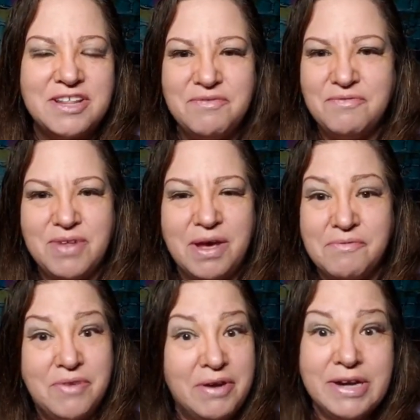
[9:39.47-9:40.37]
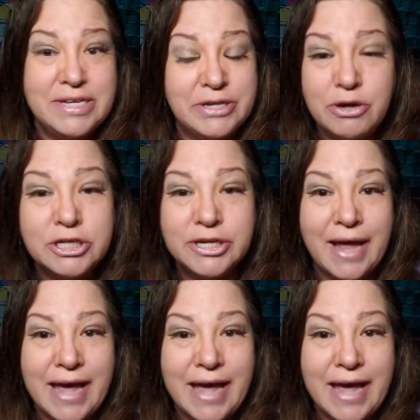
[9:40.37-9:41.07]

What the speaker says: a very social